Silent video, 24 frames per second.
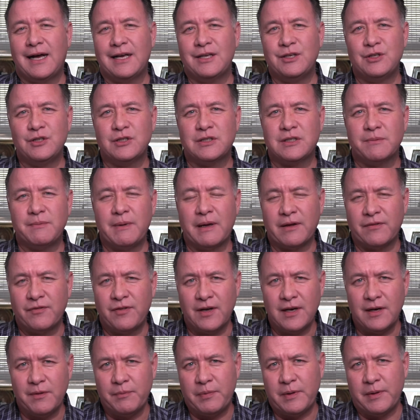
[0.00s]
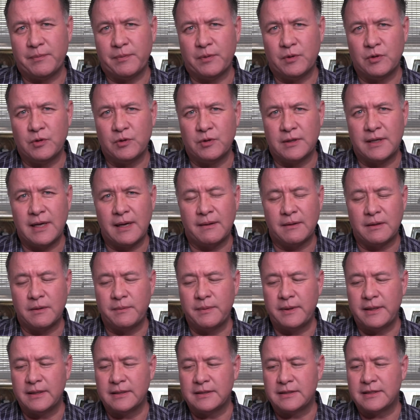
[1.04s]
I used to make fun of people who'd come to
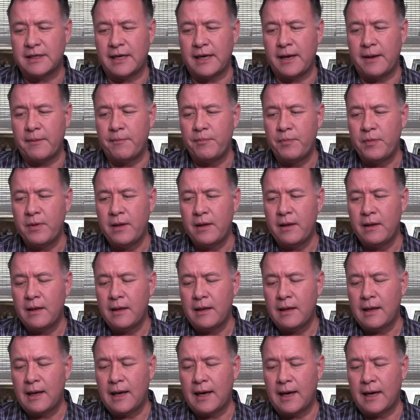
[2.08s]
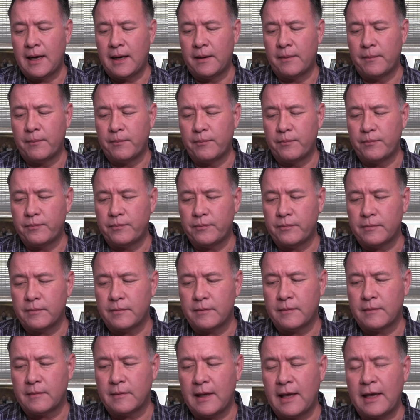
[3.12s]
me and say, um,
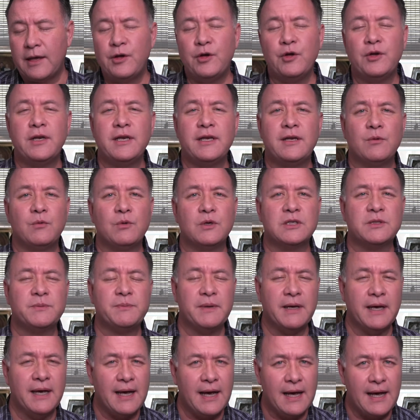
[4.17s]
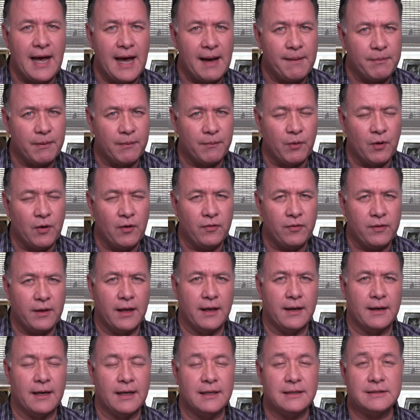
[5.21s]
you need to wish me a happy birthday.
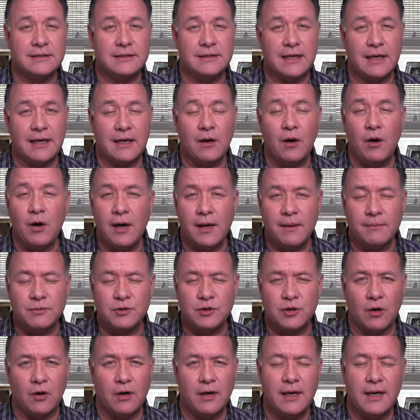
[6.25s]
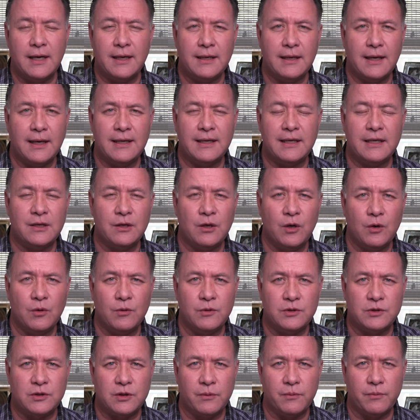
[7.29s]
And I'd say, oh, I'm sorry. I, I didn't know it
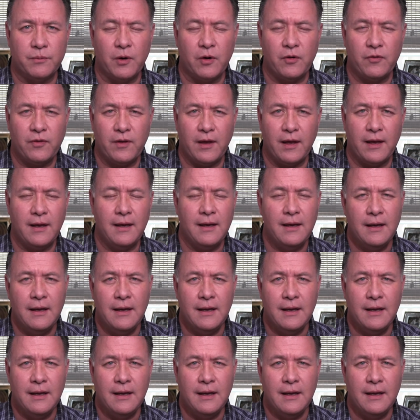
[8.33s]
was your birthday.